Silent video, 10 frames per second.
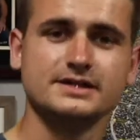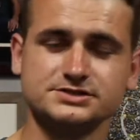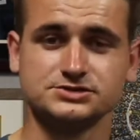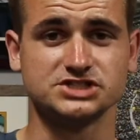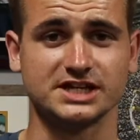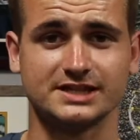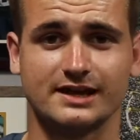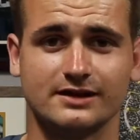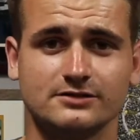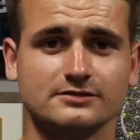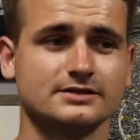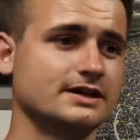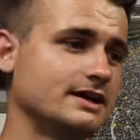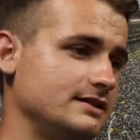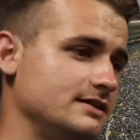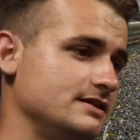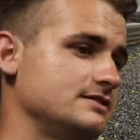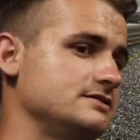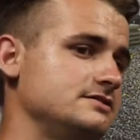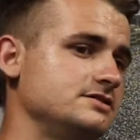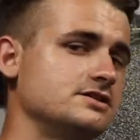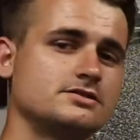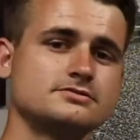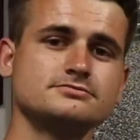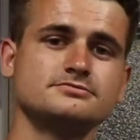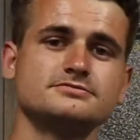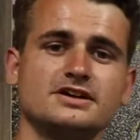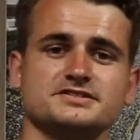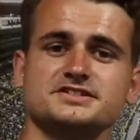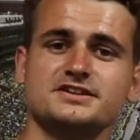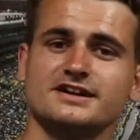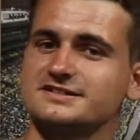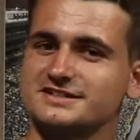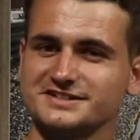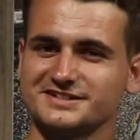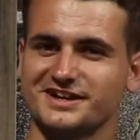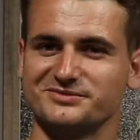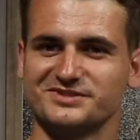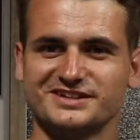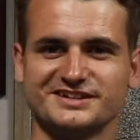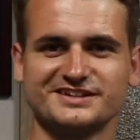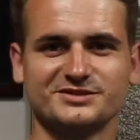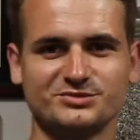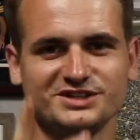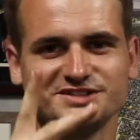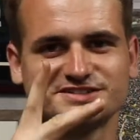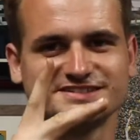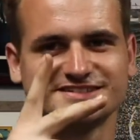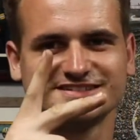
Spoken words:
So check that out. And then, you know, I'll see you guys next time. Peace.